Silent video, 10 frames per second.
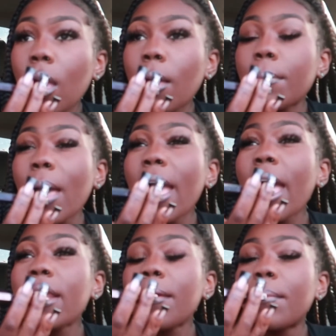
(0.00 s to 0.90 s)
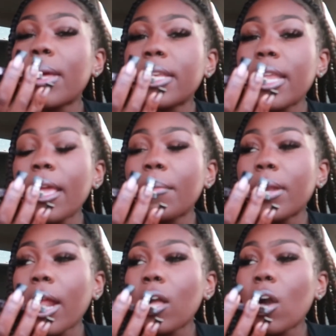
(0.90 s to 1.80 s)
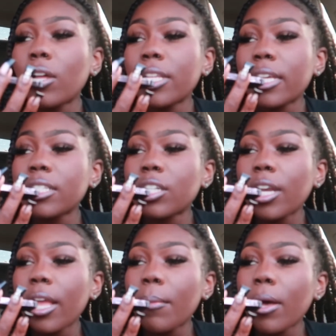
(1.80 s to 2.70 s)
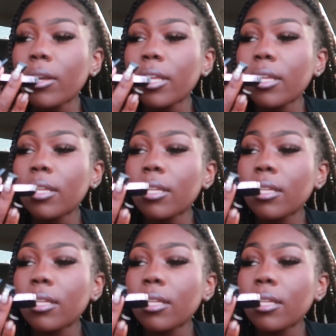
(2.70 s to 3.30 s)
I had it Monday, but I called yesterday about it.